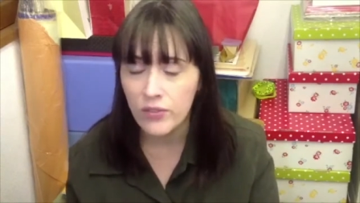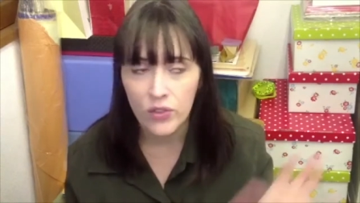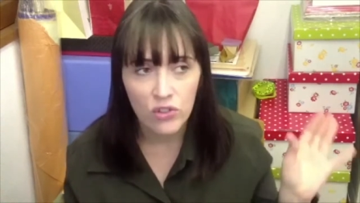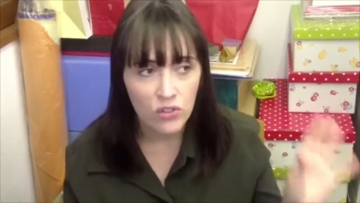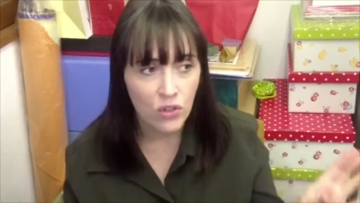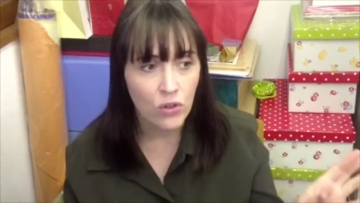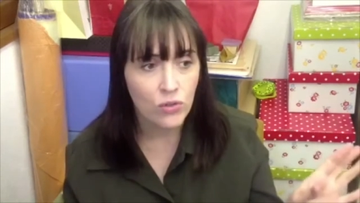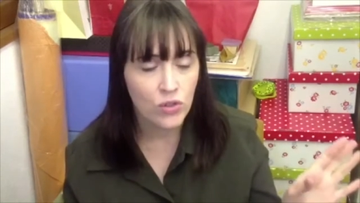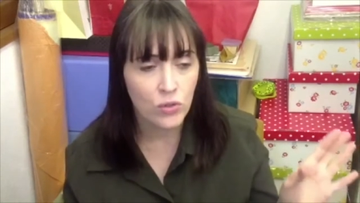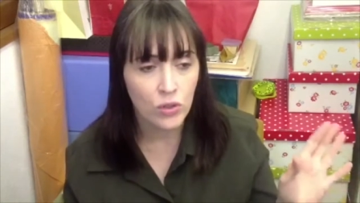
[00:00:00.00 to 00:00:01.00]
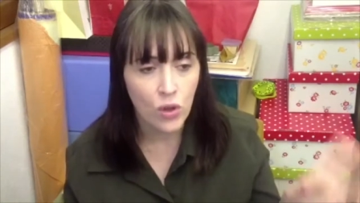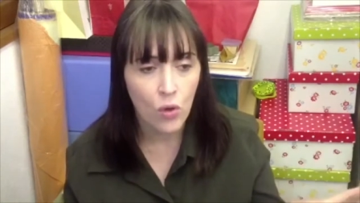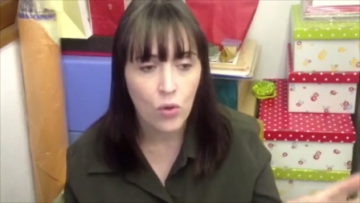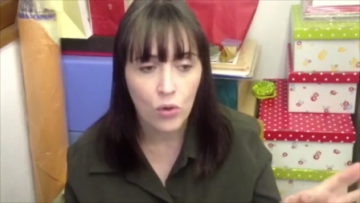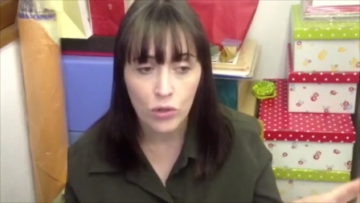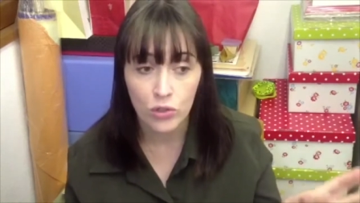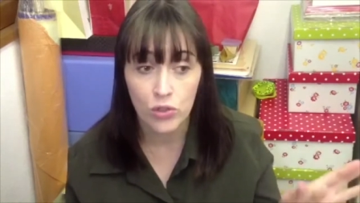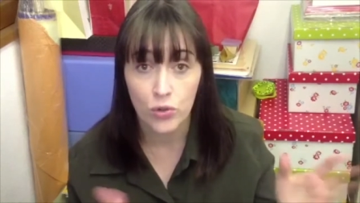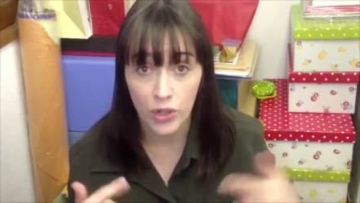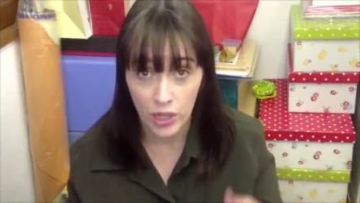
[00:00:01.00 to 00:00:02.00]
If you just go to a local grocery
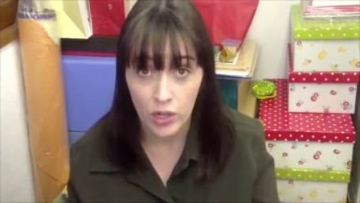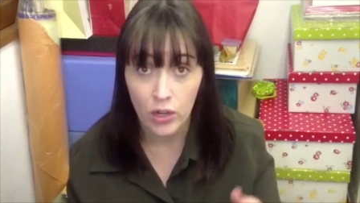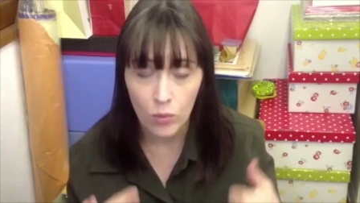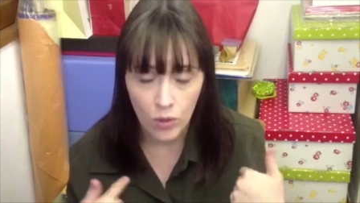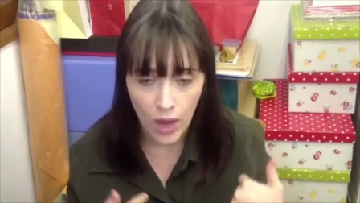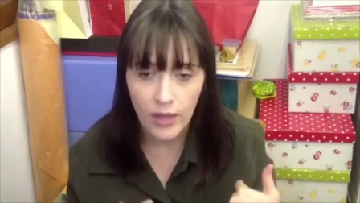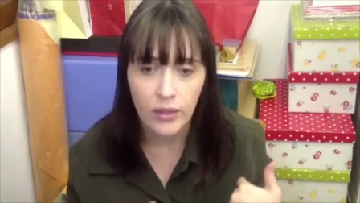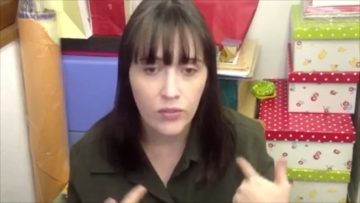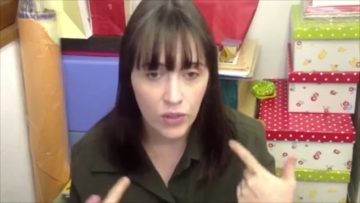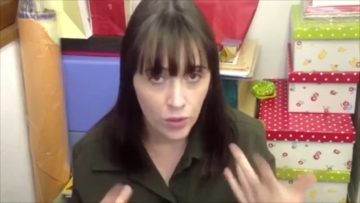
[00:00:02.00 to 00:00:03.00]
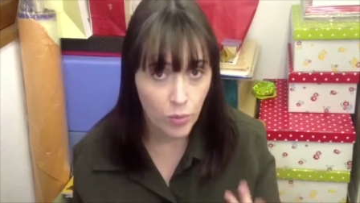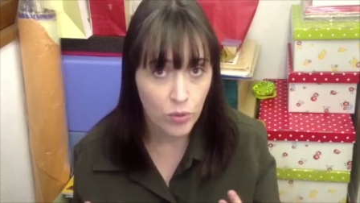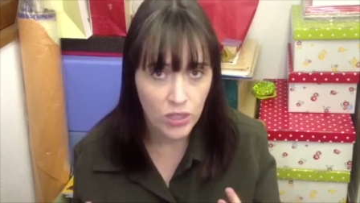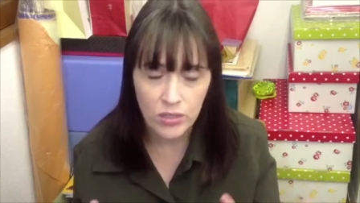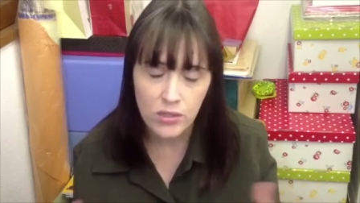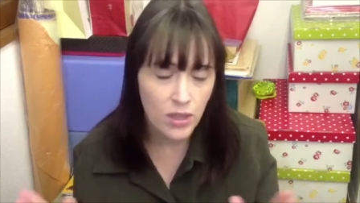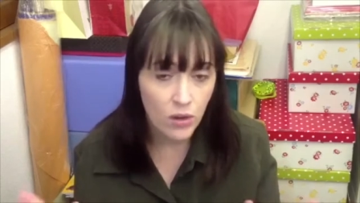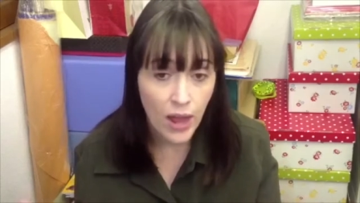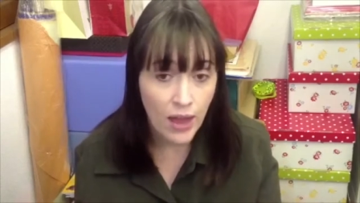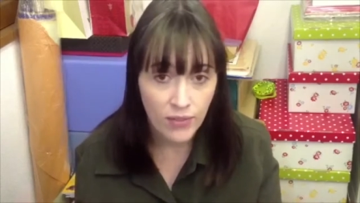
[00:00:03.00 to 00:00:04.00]
store here where I live in the boonies, they
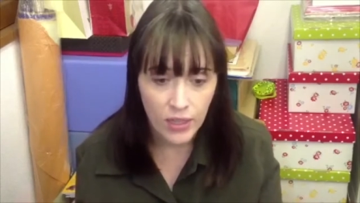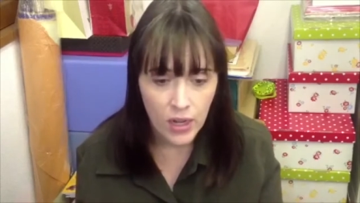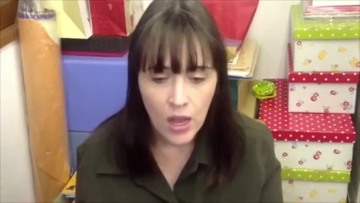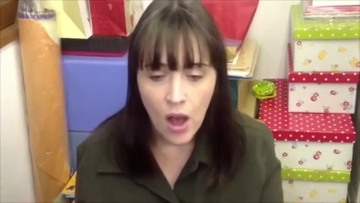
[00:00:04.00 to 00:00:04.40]
don't have it.